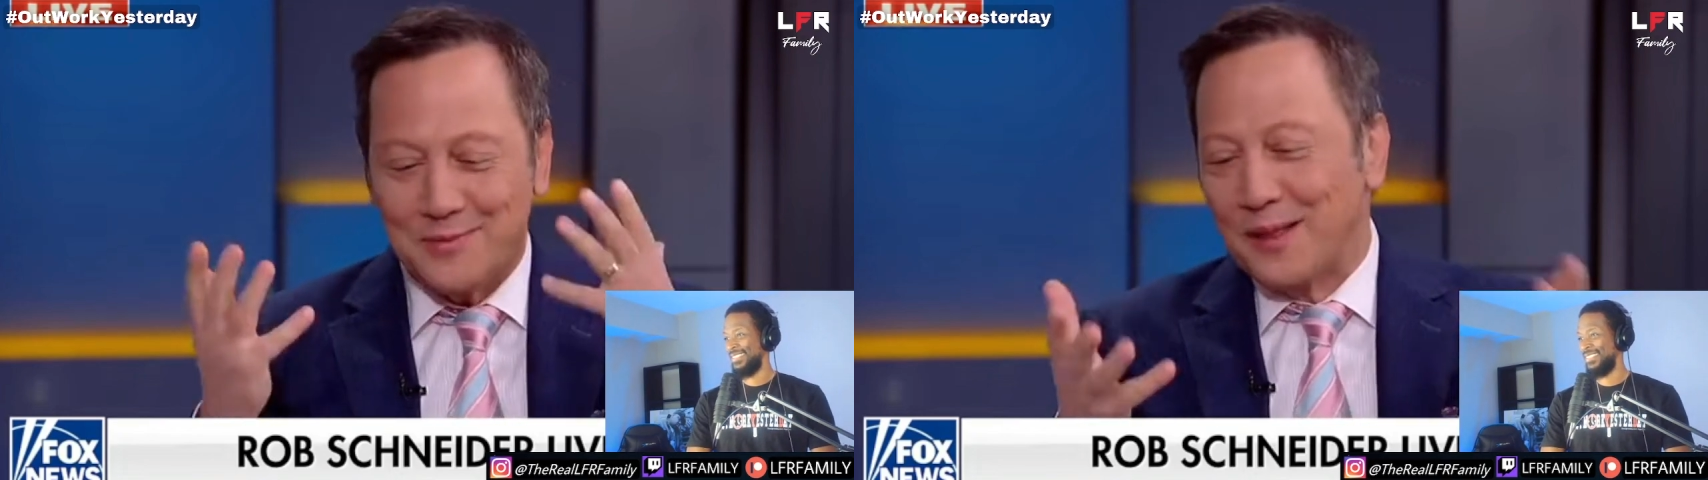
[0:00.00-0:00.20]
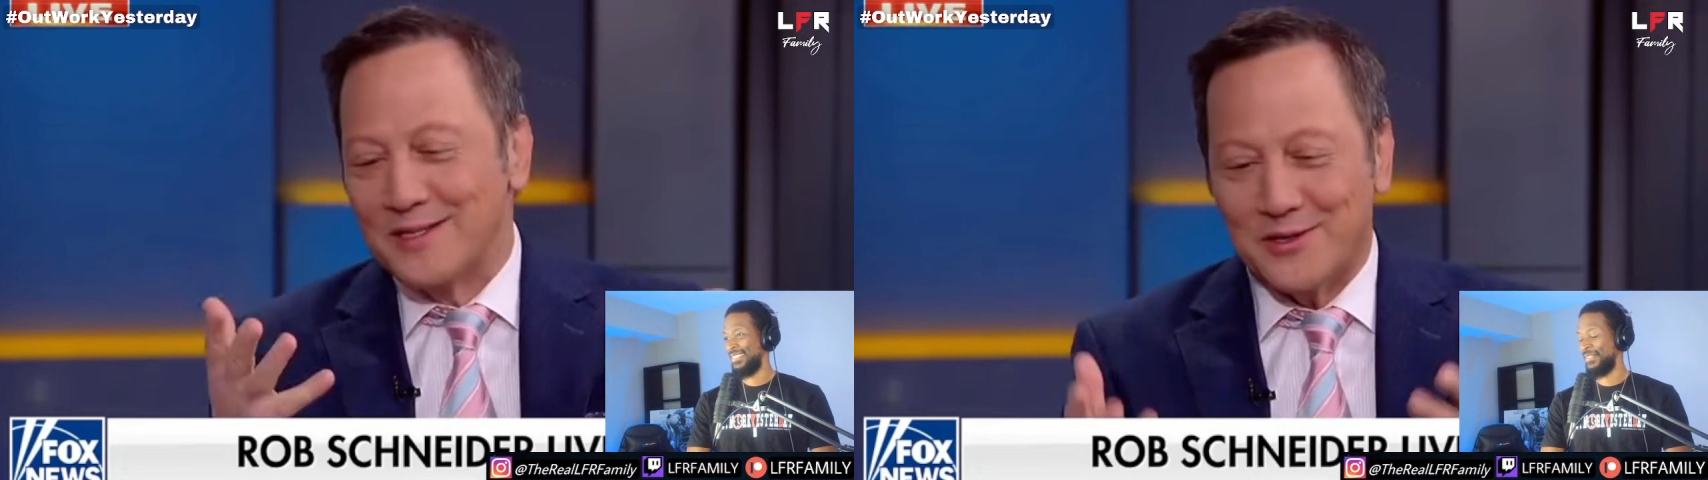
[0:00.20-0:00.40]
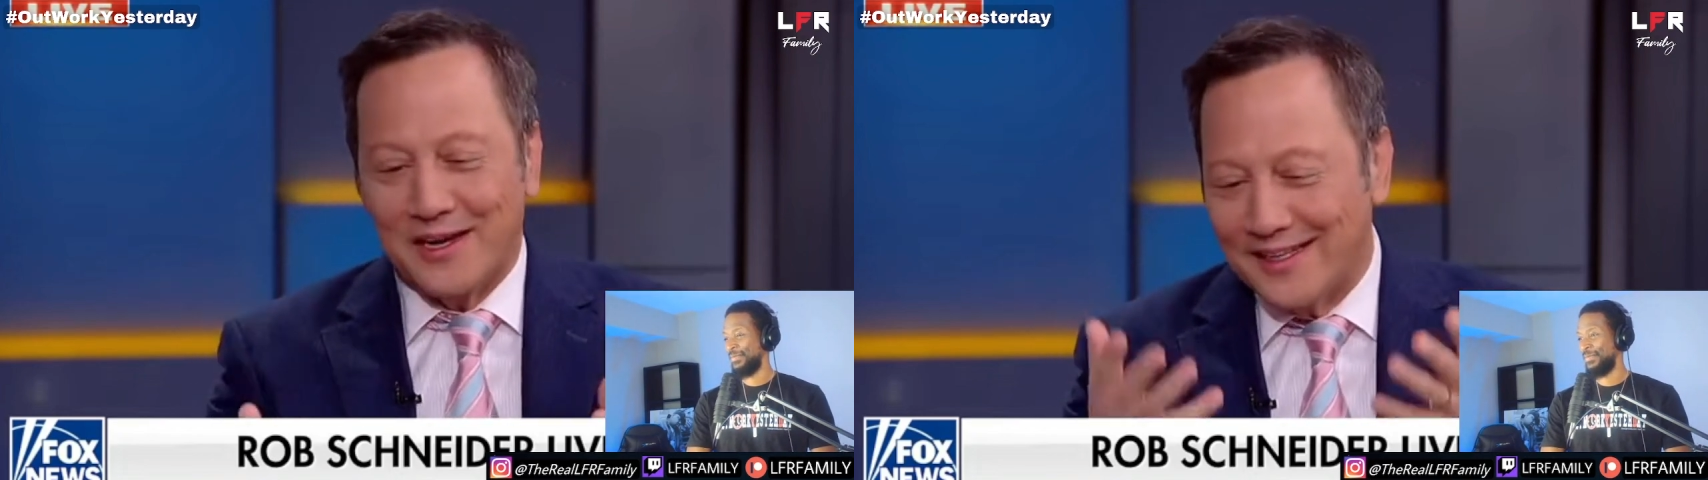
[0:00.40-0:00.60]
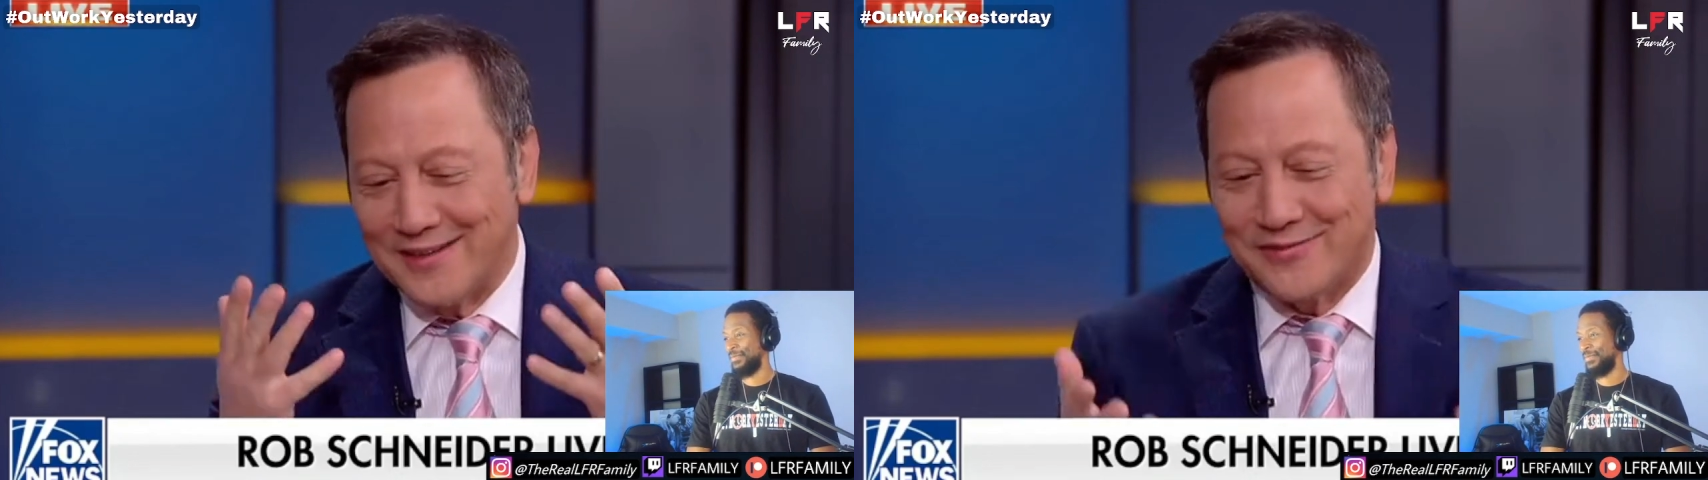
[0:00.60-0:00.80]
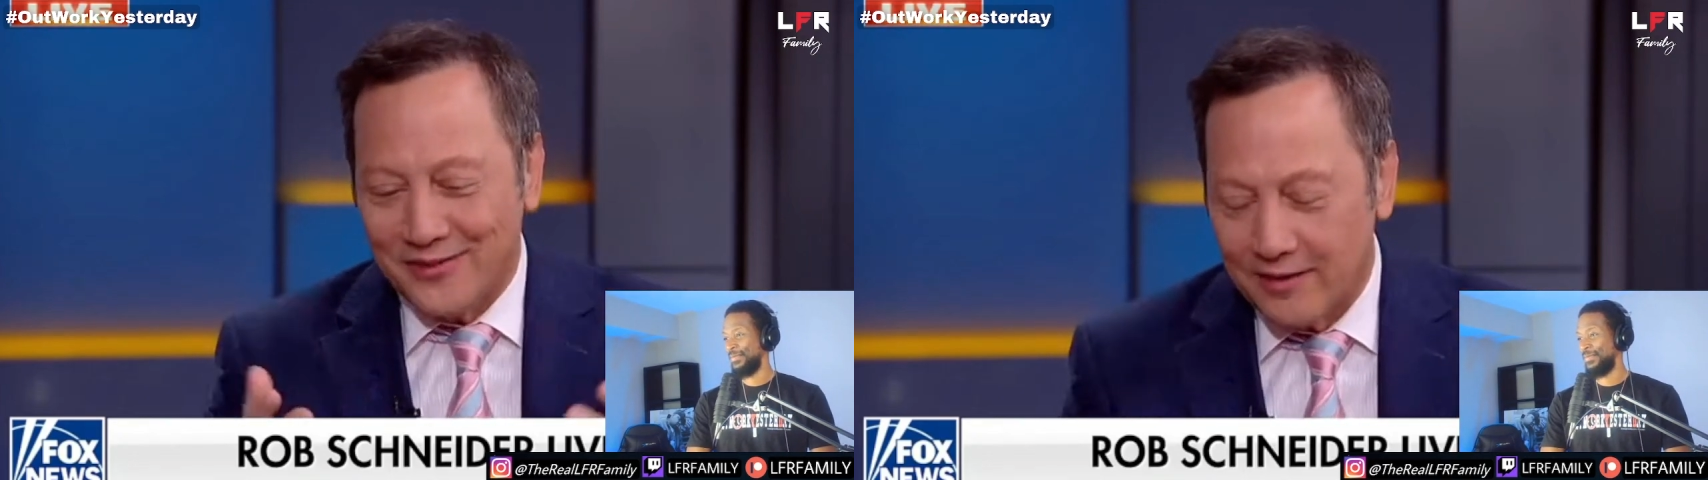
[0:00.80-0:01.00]
the place I'm going to
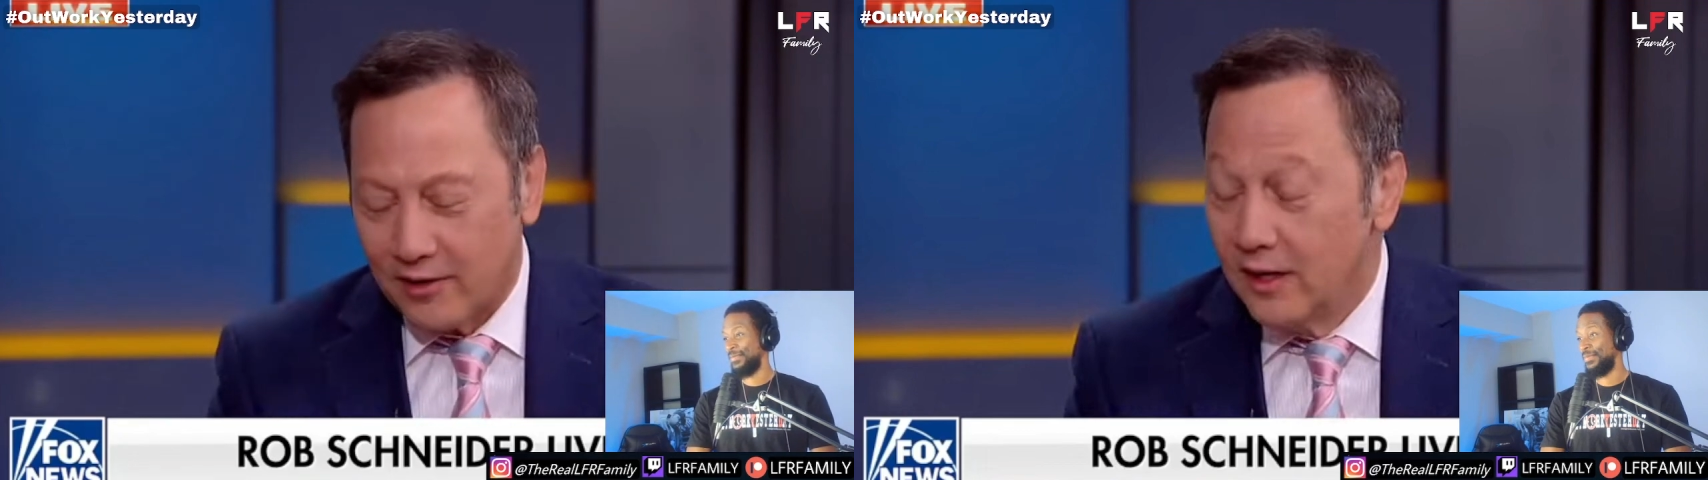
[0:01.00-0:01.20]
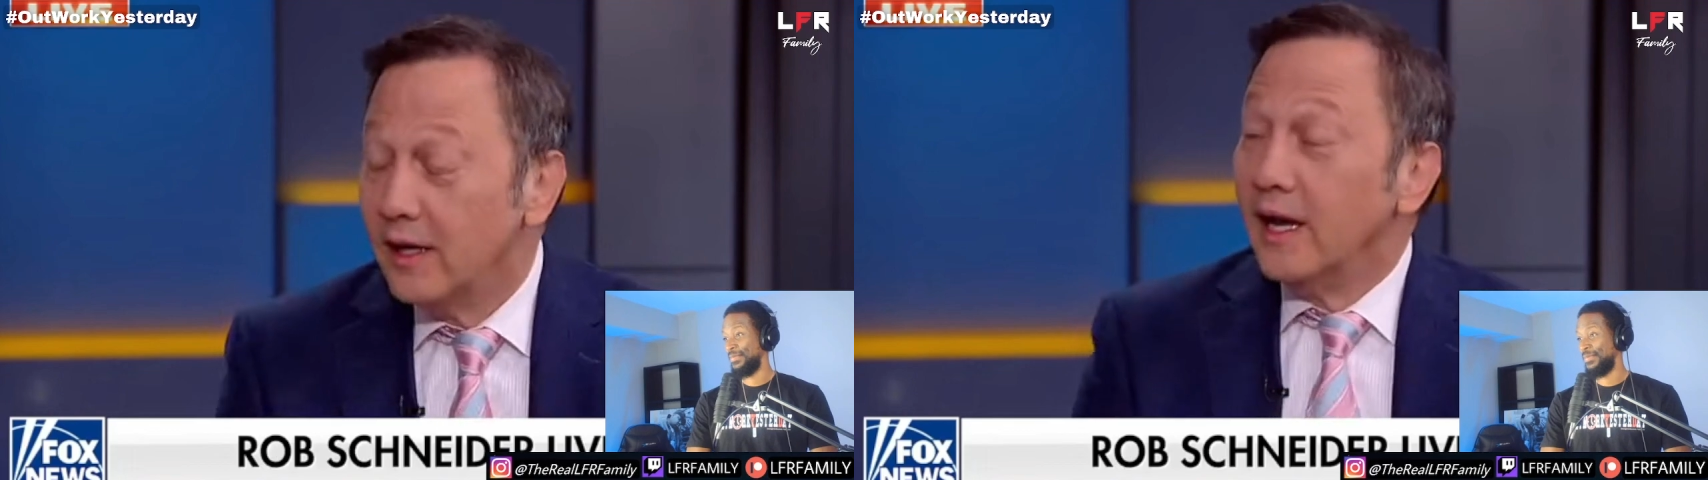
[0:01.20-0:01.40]
live forever.